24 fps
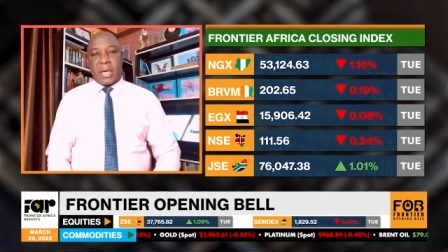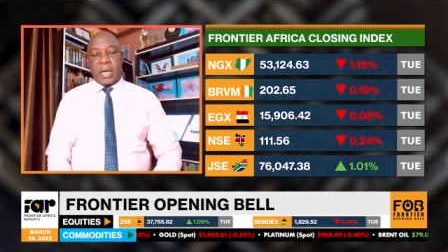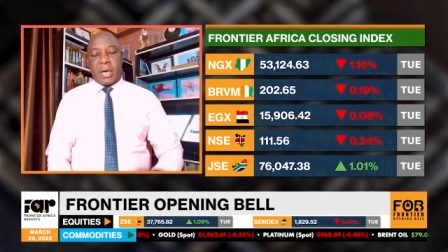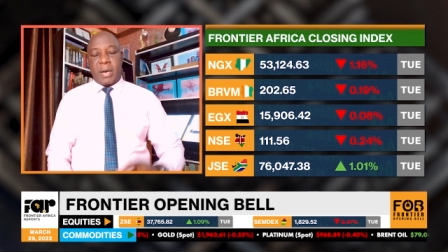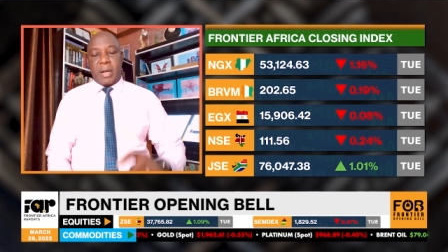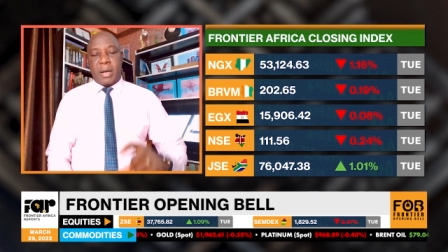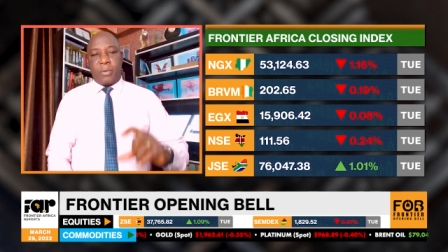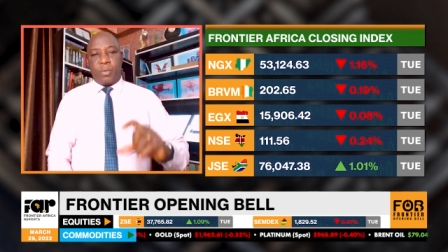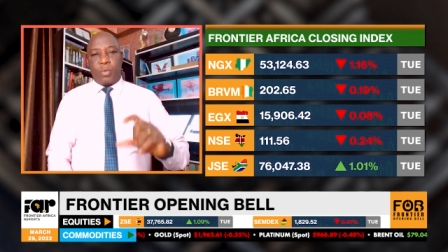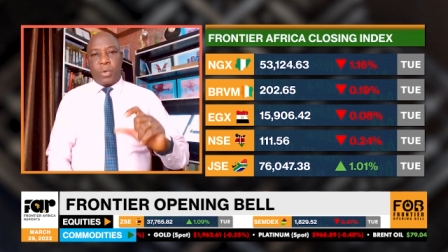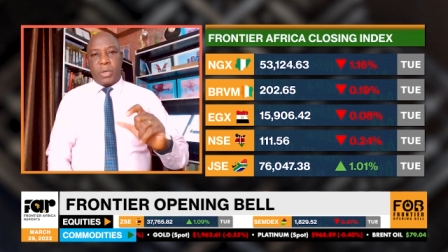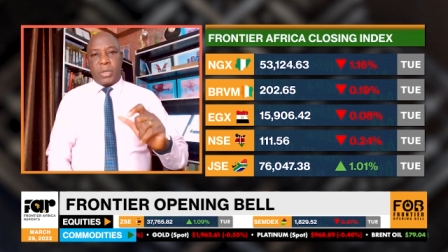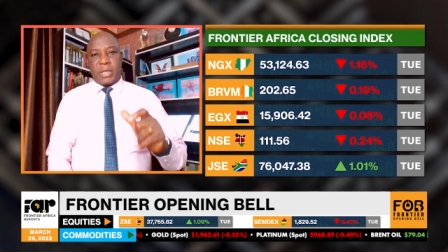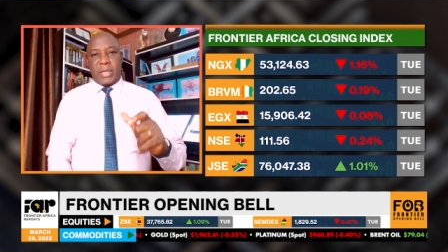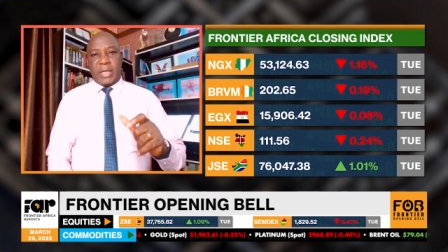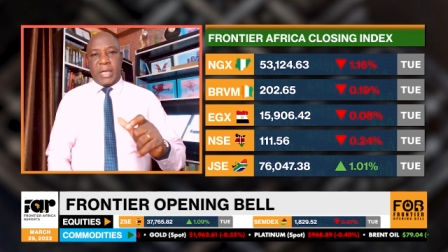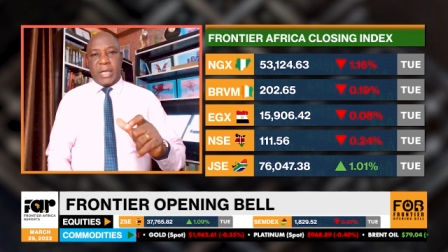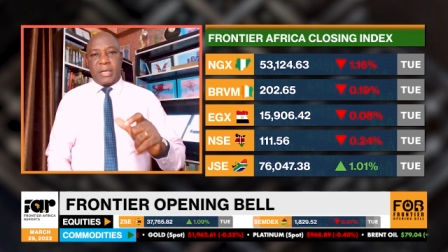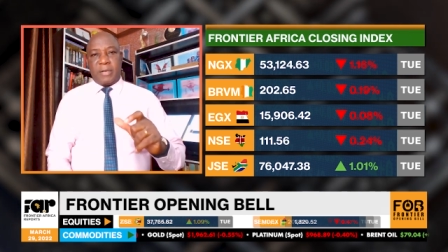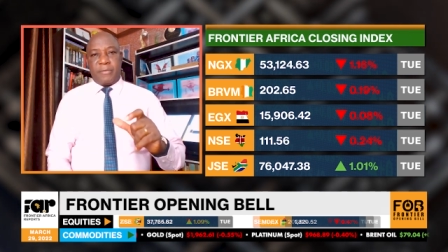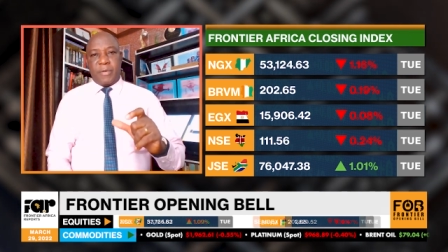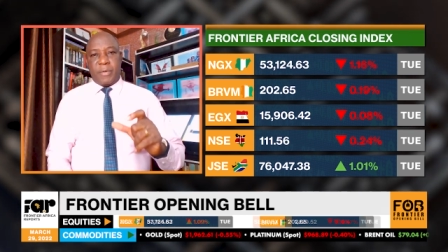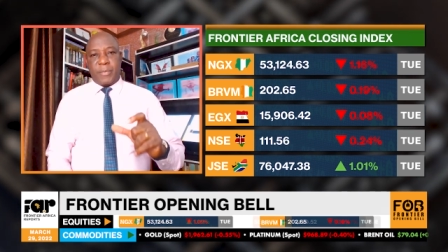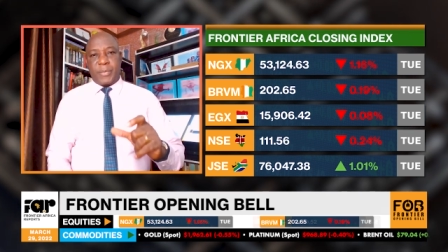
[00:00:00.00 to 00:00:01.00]
around
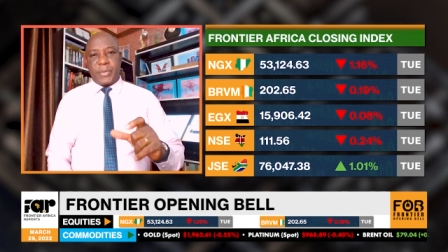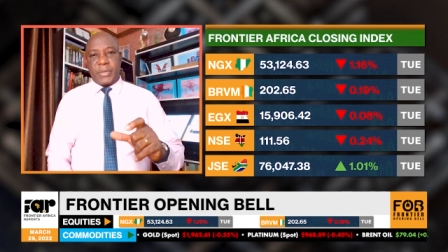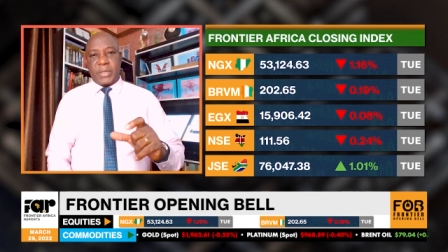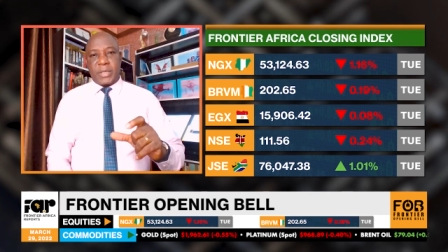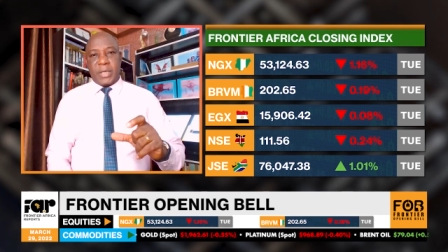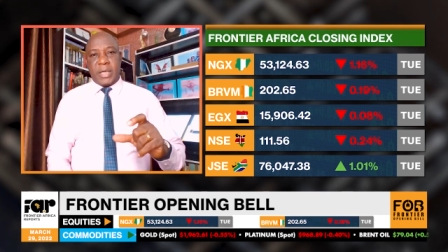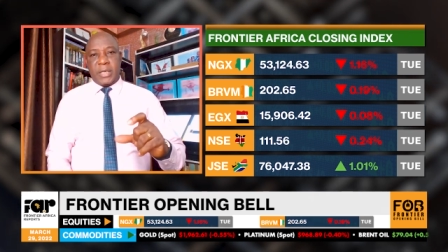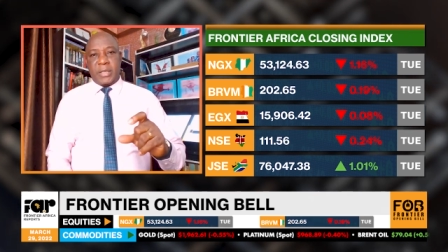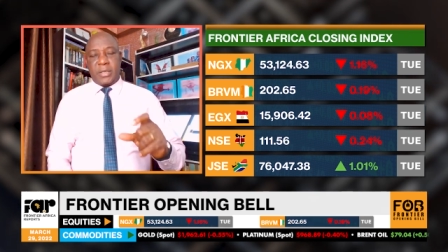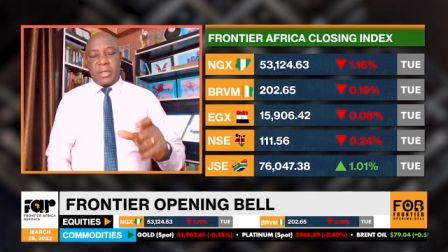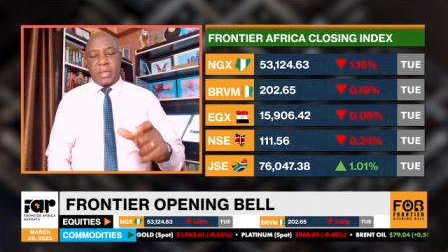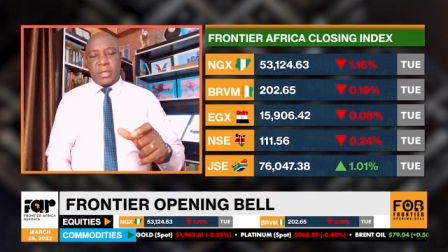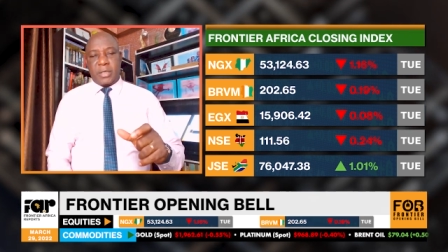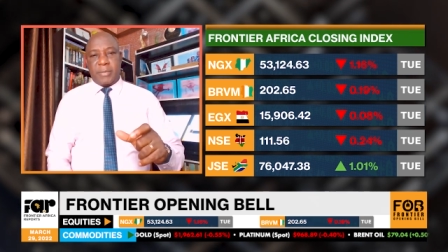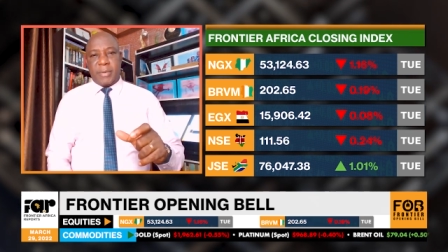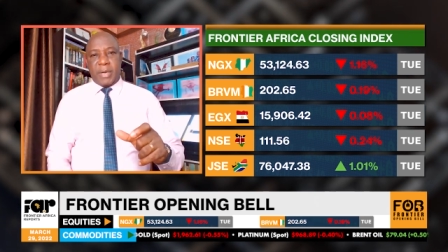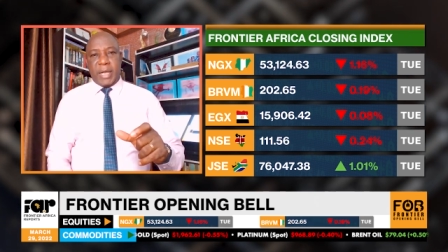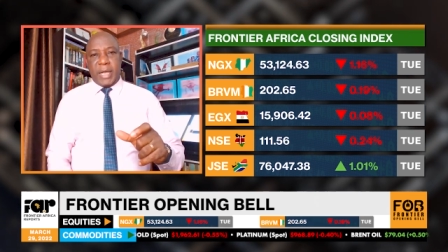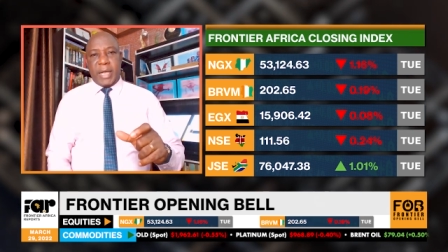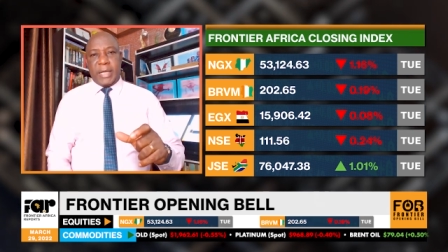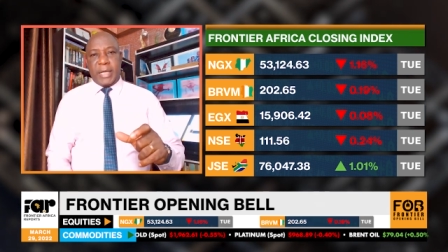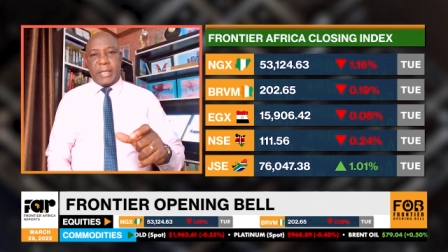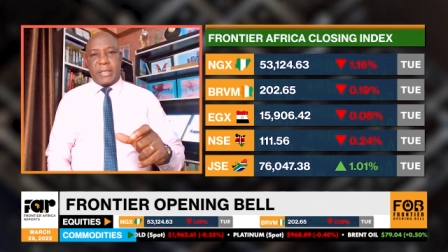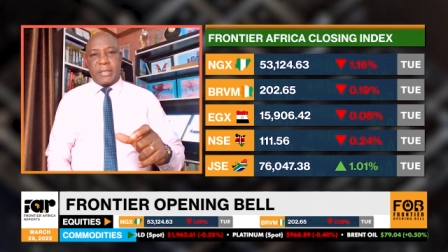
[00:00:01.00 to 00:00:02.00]
0.1%, just
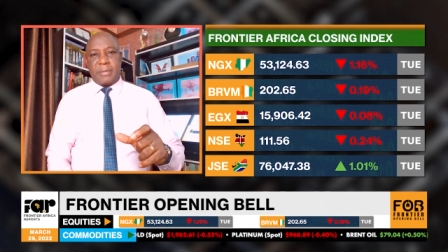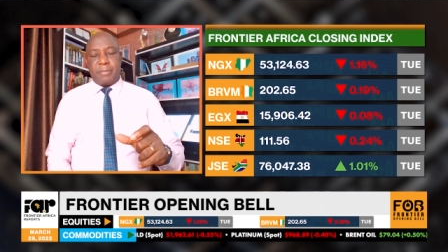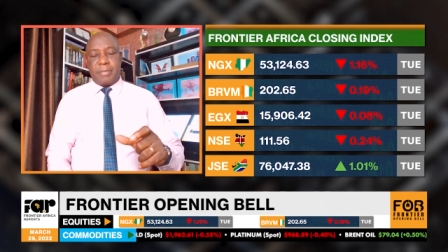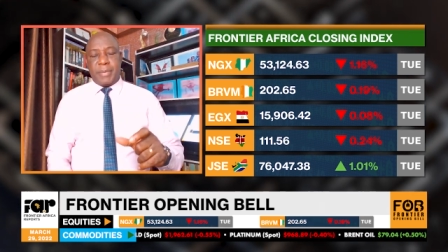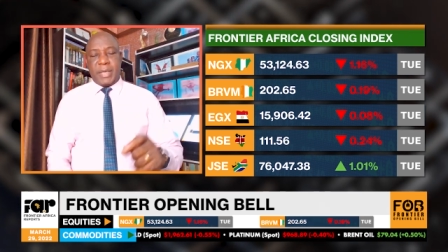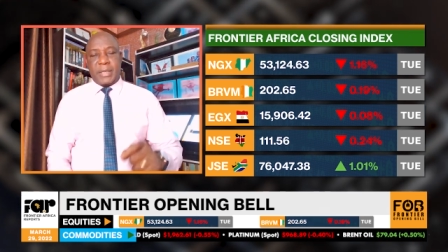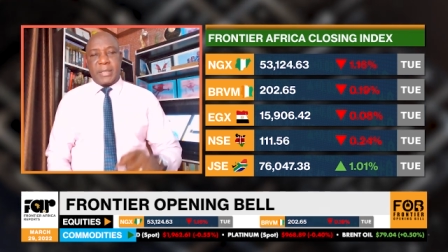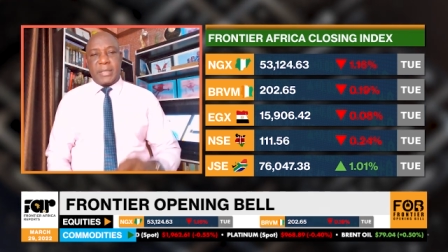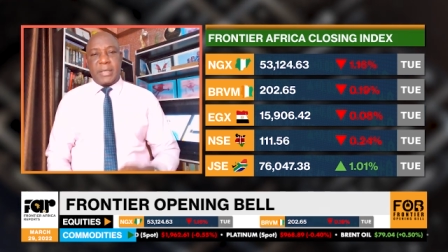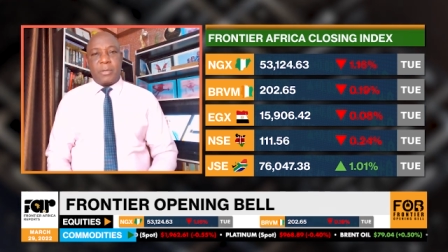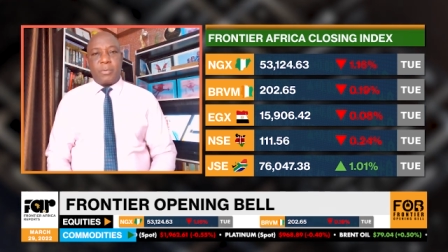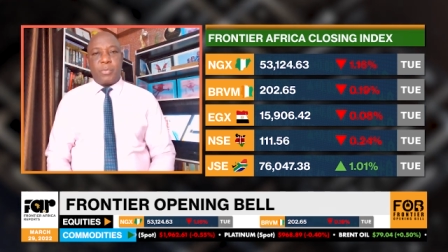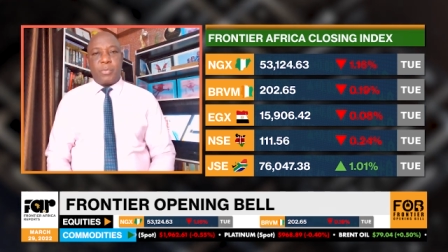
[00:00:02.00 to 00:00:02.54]
about 8 basis